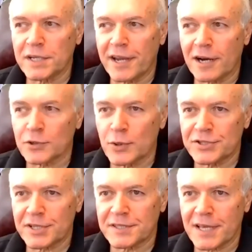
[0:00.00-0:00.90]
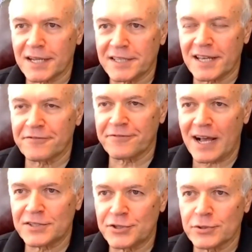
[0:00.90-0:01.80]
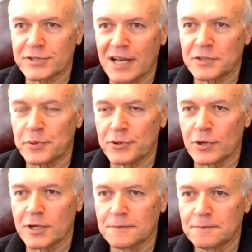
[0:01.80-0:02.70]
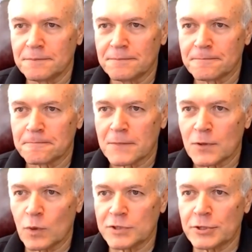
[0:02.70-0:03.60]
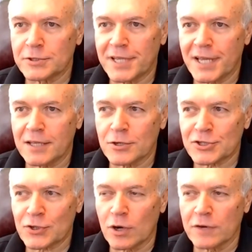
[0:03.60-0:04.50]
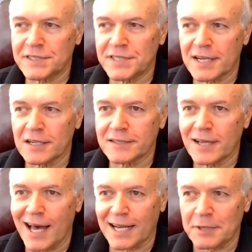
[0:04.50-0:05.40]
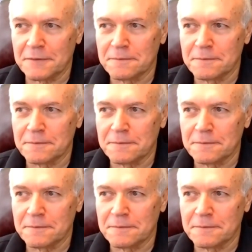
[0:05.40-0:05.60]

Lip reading: characteristic that identifies you as an entrepreneur was your score of a 10 in autonomy.